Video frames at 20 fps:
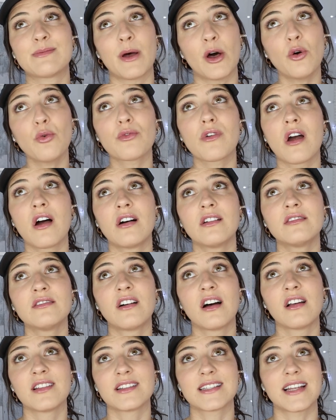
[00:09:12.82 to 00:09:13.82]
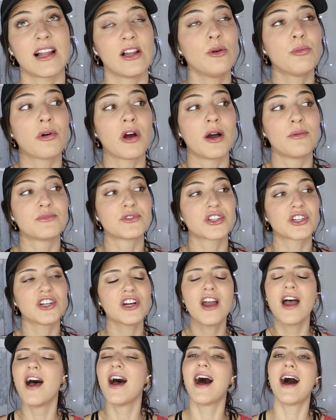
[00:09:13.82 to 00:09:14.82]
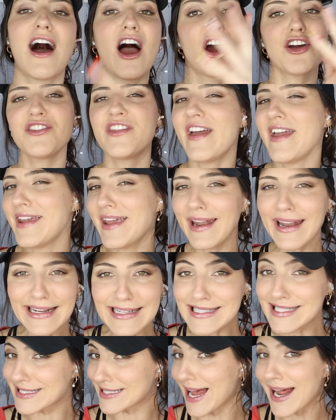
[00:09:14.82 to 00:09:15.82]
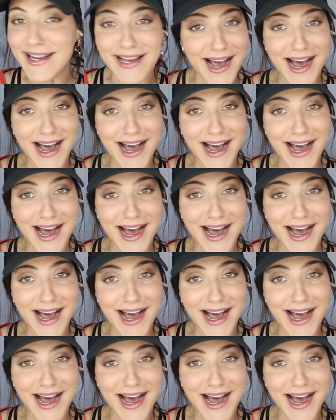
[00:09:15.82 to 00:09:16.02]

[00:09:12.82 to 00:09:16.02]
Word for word: spelt wrong on the teleprompter. Are they getting set